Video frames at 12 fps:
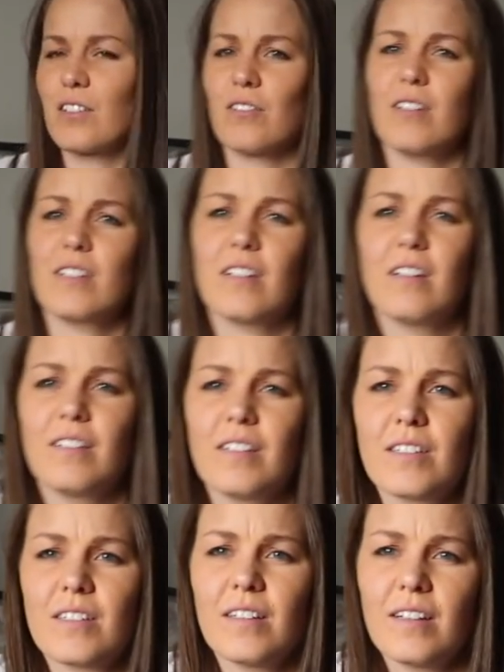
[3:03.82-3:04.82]
pretty dark
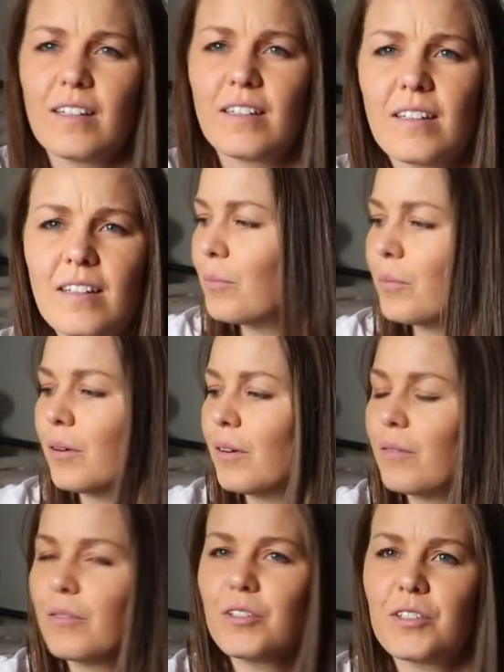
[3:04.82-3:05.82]
this side, but
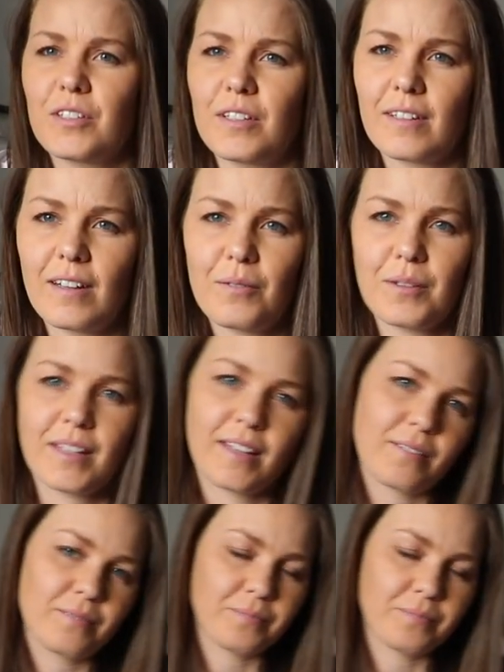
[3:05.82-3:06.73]
we're just gonna go with it.